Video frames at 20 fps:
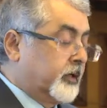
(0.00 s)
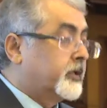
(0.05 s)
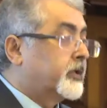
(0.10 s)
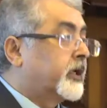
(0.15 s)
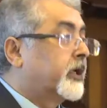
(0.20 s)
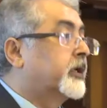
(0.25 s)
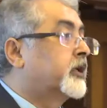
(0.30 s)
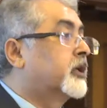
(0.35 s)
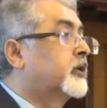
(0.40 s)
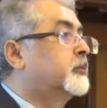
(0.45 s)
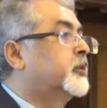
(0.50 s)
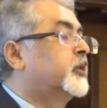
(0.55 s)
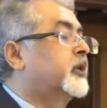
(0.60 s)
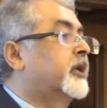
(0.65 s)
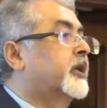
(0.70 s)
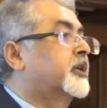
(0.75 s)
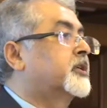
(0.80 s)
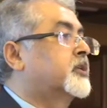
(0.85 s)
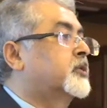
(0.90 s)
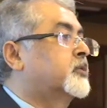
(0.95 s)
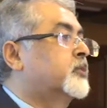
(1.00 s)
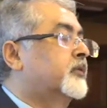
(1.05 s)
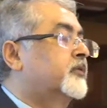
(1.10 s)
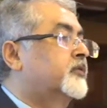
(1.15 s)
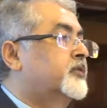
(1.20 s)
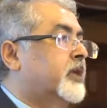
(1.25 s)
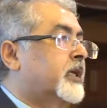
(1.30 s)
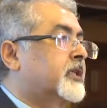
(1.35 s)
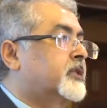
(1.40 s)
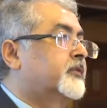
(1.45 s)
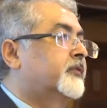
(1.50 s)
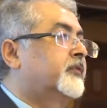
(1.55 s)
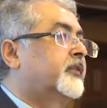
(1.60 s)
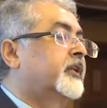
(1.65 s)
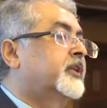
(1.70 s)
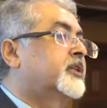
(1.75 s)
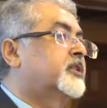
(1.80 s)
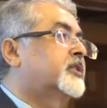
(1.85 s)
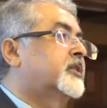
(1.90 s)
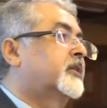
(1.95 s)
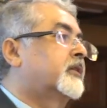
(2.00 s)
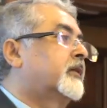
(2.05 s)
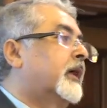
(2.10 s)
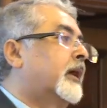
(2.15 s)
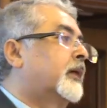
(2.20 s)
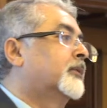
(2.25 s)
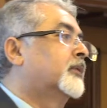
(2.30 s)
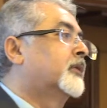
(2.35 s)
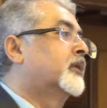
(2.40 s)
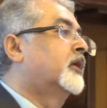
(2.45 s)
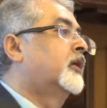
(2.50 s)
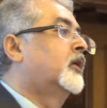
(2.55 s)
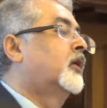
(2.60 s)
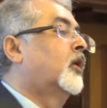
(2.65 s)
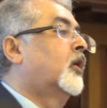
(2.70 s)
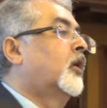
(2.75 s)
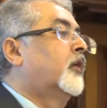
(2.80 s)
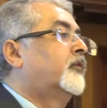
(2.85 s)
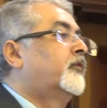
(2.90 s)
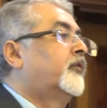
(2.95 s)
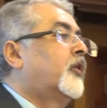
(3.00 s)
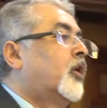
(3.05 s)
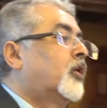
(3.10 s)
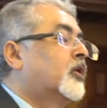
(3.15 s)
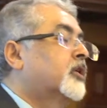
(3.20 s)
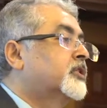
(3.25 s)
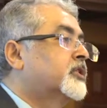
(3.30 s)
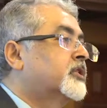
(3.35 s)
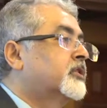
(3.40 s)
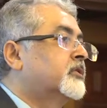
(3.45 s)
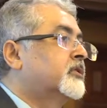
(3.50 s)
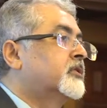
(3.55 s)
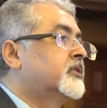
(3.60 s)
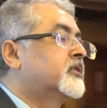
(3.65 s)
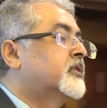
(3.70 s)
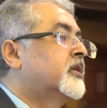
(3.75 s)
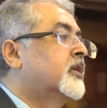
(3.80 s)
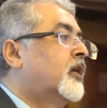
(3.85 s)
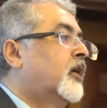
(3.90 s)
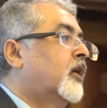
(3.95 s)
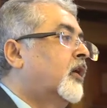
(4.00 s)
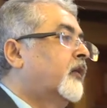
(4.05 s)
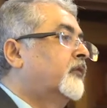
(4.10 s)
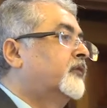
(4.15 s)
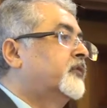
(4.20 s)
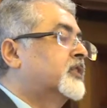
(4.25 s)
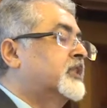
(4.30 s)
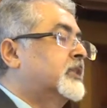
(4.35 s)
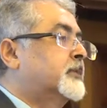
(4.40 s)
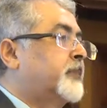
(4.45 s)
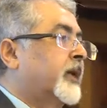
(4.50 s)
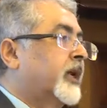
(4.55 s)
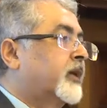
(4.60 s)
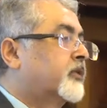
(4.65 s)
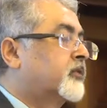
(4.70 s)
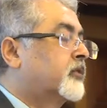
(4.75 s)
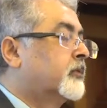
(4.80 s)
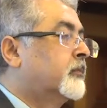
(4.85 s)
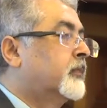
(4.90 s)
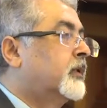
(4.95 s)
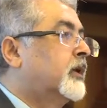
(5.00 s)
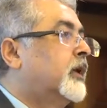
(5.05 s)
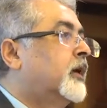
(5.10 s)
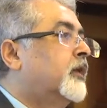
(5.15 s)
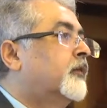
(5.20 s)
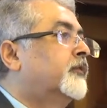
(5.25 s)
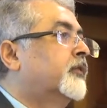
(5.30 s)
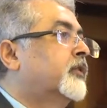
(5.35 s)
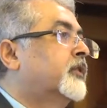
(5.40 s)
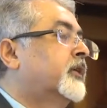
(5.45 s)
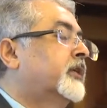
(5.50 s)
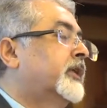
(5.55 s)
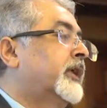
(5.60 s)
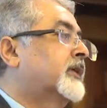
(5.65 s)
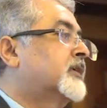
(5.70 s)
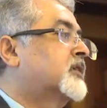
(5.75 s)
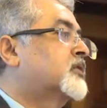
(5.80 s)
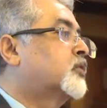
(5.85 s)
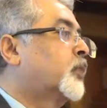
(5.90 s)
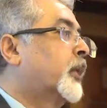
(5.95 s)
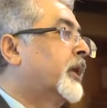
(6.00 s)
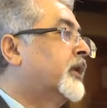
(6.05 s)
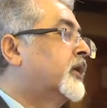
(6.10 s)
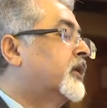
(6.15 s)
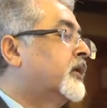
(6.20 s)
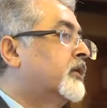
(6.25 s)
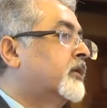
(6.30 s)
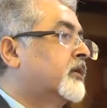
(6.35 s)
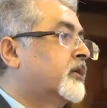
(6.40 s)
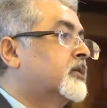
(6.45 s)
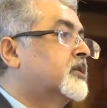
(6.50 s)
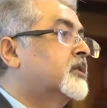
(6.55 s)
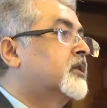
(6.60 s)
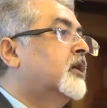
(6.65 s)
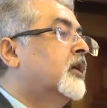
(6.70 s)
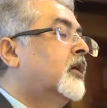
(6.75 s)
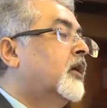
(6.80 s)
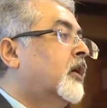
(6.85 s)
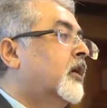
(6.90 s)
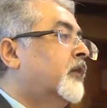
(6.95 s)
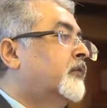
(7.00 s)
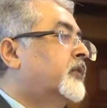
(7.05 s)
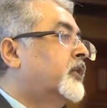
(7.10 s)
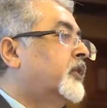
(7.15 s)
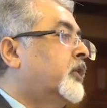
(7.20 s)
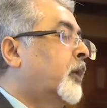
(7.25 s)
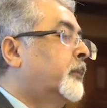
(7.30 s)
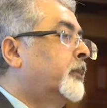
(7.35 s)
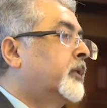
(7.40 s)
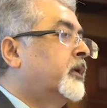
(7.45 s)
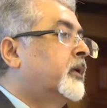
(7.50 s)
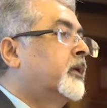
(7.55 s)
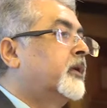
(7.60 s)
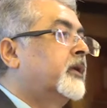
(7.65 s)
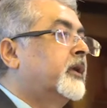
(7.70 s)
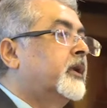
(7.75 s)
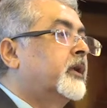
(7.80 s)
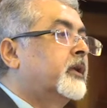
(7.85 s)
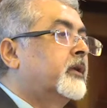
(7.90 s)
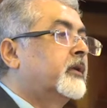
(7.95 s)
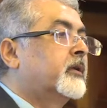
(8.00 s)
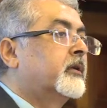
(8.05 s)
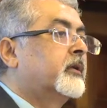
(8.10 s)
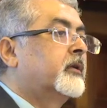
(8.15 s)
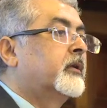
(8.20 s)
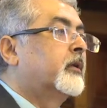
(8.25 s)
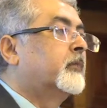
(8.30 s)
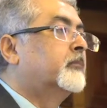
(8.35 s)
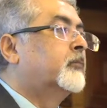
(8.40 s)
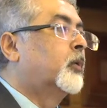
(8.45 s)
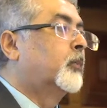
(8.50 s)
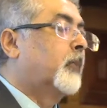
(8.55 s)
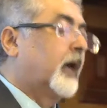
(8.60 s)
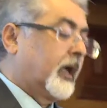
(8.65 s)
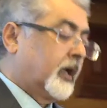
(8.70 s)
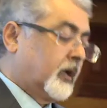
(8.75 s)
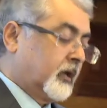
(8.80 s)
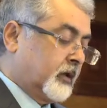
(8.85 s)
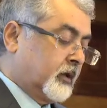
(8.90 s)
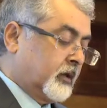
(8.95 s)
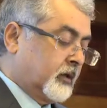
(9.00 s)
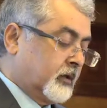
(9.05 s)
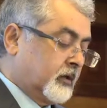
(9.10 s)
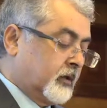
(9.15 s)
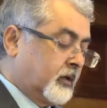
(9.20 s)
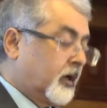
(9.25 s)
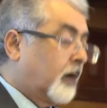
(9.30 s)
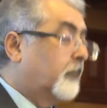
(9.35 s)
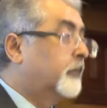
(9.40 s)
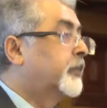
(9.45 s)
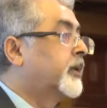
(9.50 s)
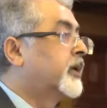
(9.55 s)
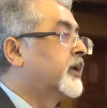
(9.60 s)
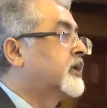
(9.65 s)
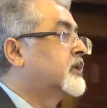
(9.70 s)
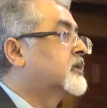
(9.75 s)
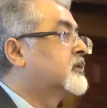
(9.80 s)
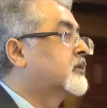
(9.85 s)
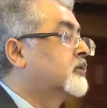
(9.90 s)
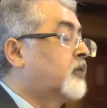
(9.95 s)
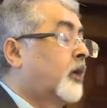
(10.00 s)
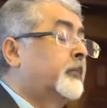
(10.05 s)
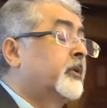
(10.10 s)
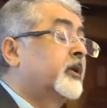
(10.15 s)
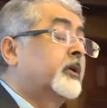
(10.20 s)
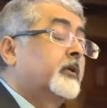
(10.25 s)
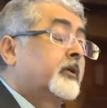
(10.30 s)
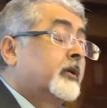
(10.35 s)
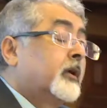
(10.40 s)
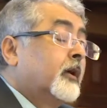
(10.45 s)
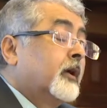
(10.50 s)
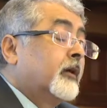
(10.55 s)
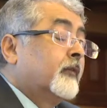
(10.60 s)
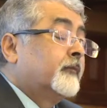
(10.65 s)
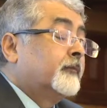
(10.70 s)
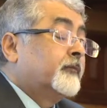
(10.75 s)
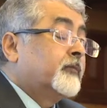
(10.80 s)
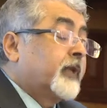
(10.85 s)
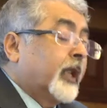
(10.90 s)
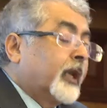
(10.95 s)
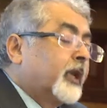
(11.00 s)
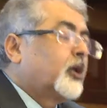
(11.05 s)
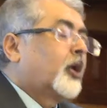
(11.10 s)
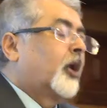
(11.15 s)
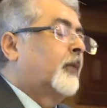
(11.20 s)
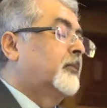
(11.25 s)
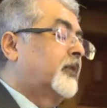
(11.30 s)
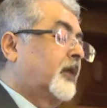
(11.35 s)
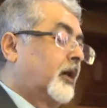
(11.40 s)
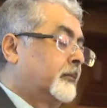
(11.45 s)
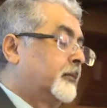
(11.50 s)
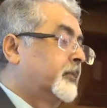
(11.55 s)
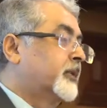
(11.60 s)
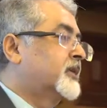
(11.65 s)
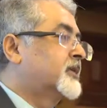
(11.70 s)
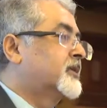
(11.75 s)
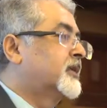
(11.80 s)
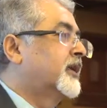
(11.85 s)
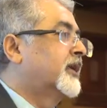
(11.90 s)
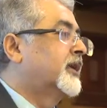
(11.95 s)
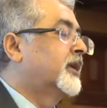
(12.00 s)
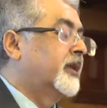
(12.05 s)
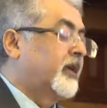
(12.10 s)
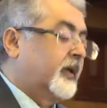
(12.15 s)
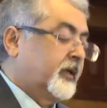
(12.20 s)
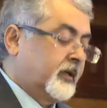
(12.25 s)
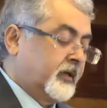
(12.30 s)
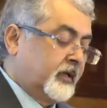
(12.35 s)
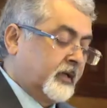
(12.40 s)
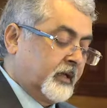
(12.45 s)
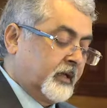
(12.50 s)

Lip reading: Telecommunications, we've just finished a round of auctions of the spectrum for the next 20 years of the dominant Indian mobile companies, dominant telecom companies in India.